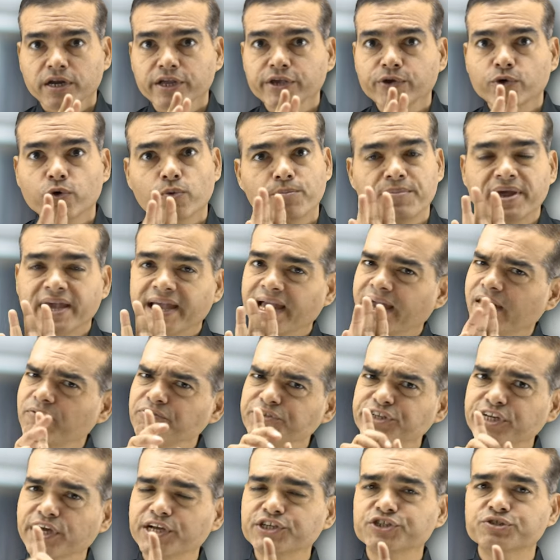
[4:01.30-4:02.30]
you may have
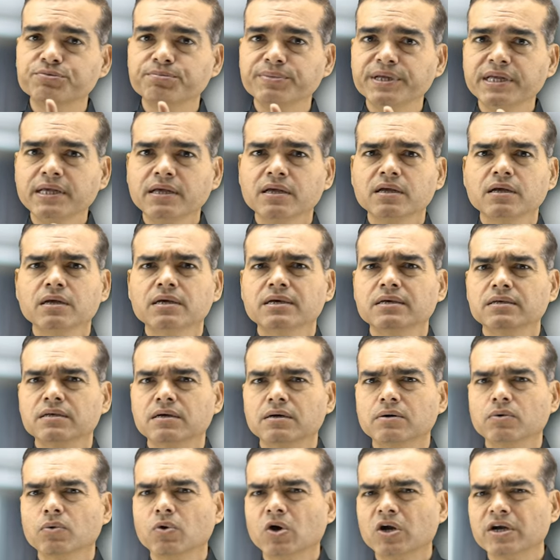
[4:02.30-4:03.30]
judged me.
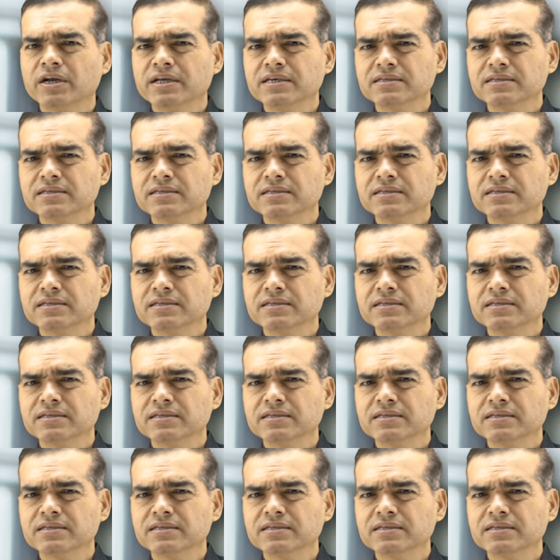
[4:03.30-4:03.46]
What